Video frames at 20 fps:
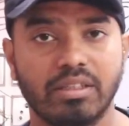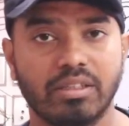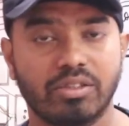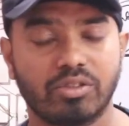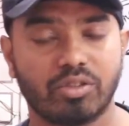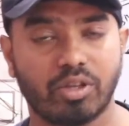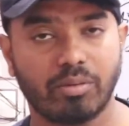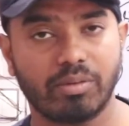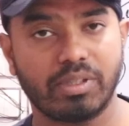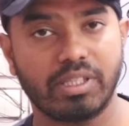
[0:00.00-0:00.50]

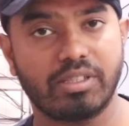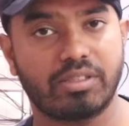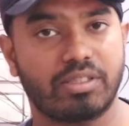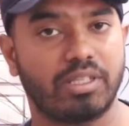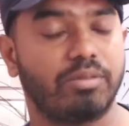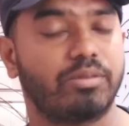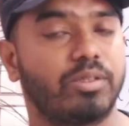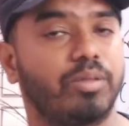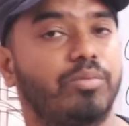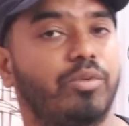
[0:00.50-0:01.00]
Solve these
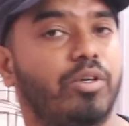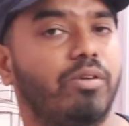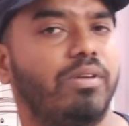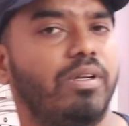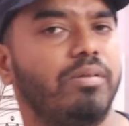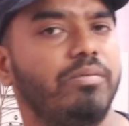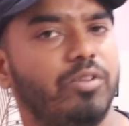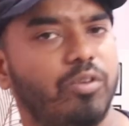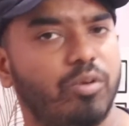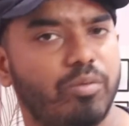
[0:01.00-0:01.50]
types of
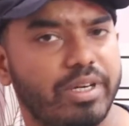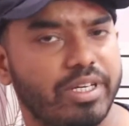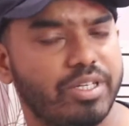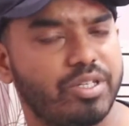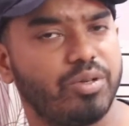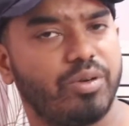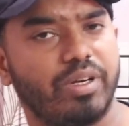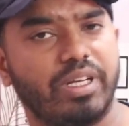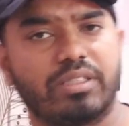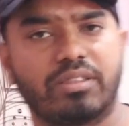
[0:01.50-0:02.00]
problem, go back
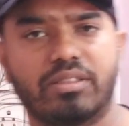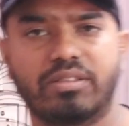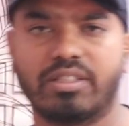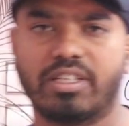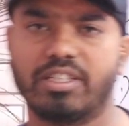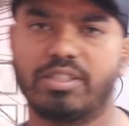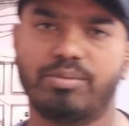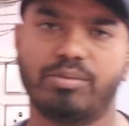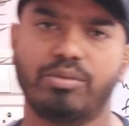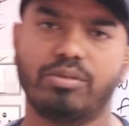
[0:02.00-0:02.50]
to your
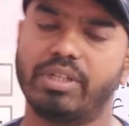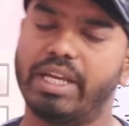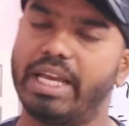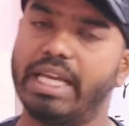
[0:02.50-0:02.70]
exercise book,